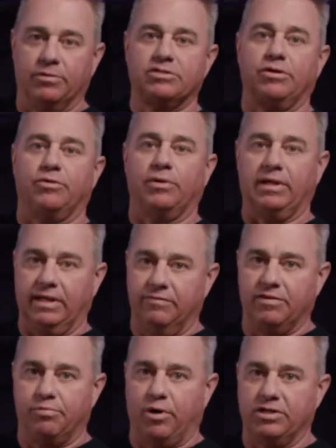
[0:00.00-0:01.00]
It's going to
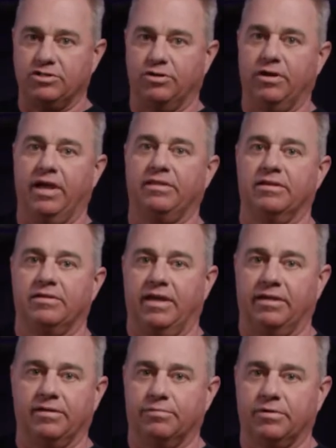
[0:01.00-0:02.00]
relieve the pressure, and
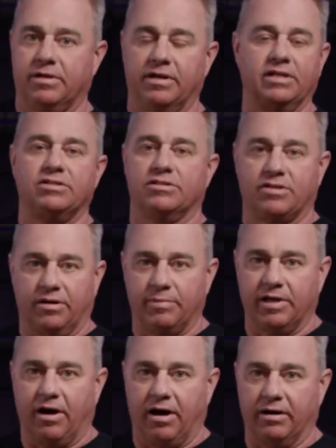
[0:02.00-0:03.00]
the condition is going to
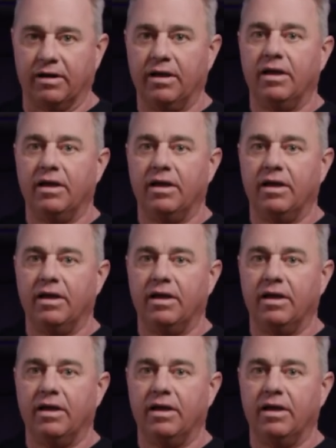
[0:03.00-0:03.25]
be gone.